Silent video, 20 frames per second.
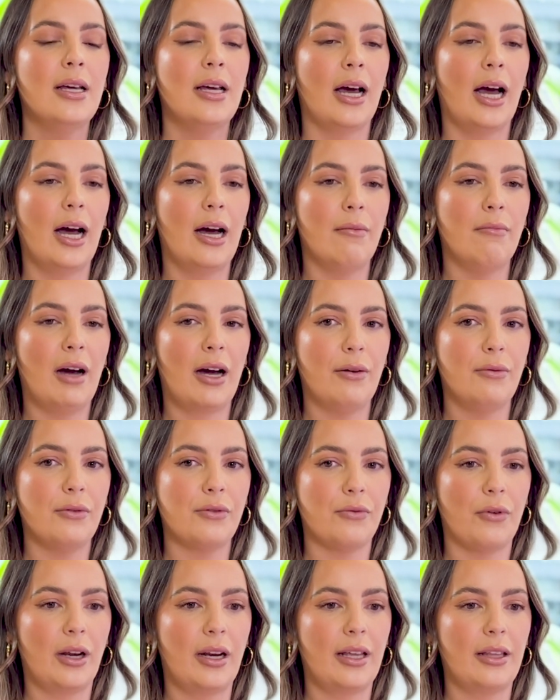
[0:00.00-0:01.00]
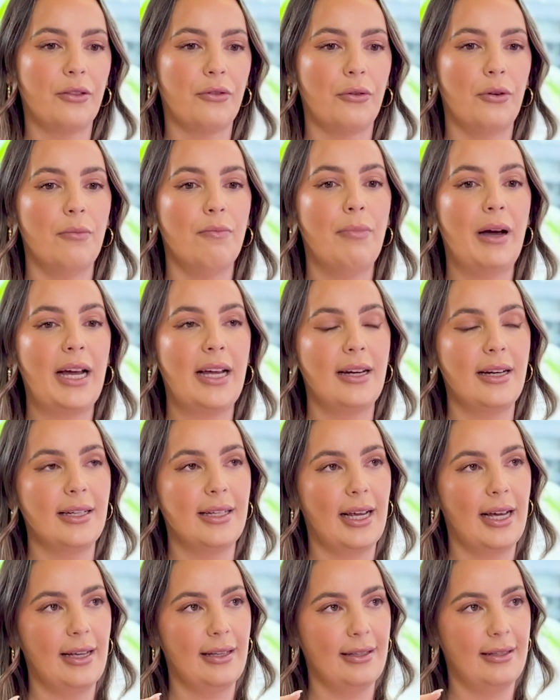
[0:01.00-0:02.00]
I was running through a beta
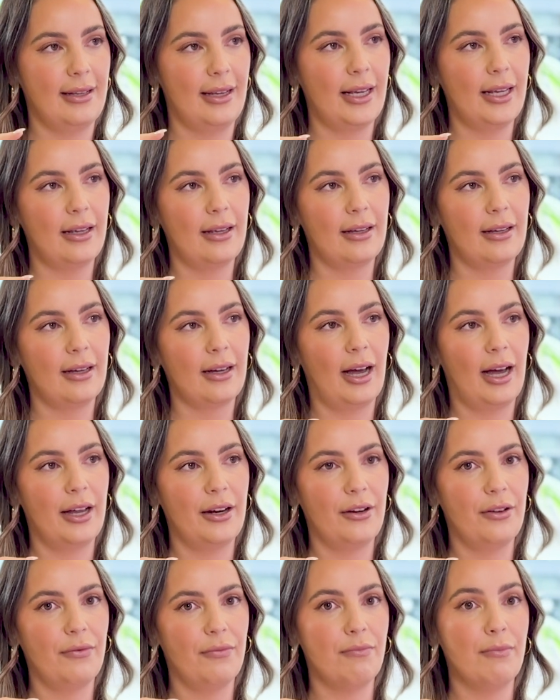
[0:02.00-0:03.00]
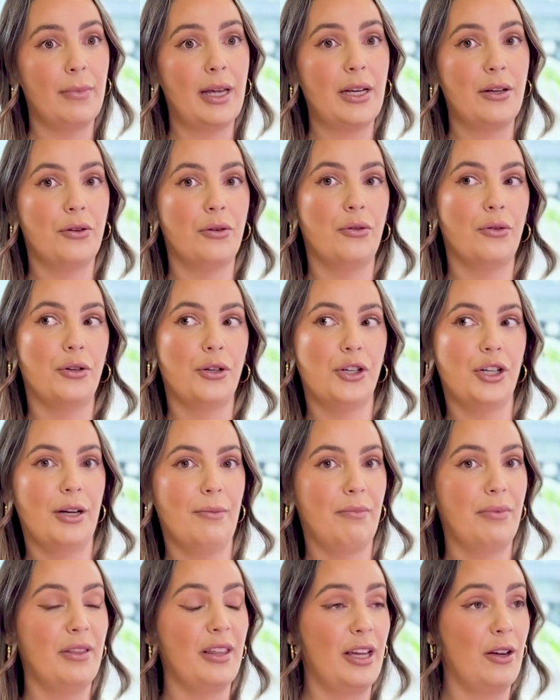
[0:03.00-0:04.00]
testing kind of
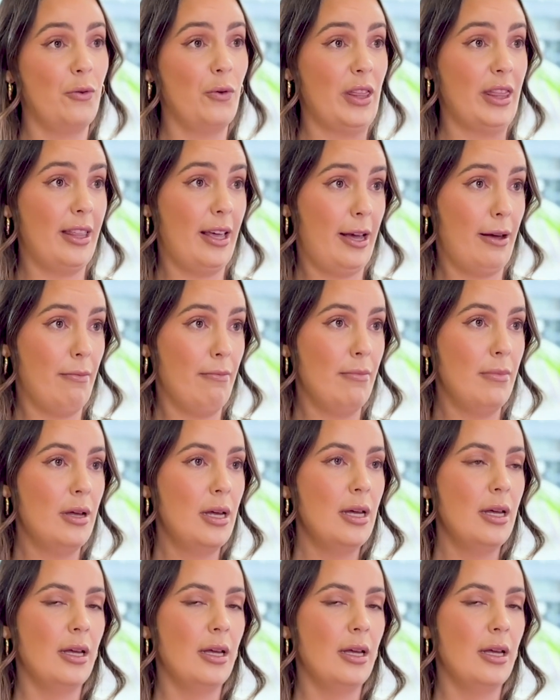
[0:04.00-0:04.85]
mentorship thing with them.